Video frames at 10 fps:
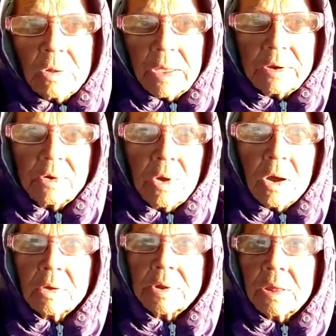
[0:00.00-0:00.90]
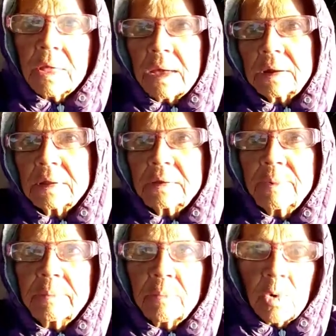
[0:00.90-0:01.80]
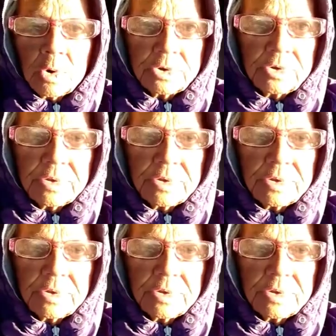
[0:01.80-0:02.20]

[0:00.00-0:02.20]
later on. I'll add a little bit more to